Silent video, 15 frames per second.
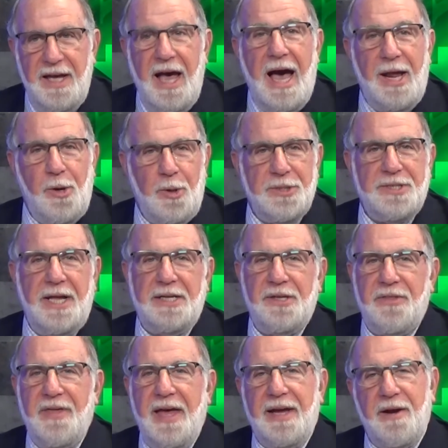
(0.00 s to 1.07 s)
I'd also like to
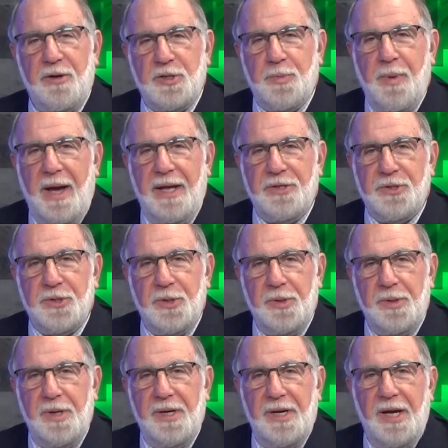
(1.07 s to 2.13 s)
thank our sponsor,
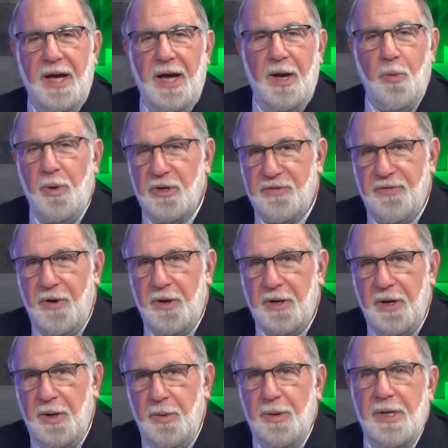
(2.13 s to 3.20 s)
Wells
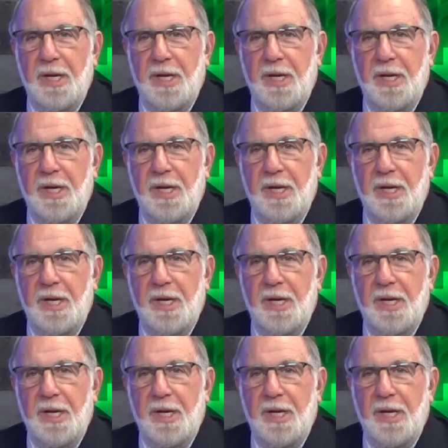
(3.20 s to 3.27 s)
Fargo.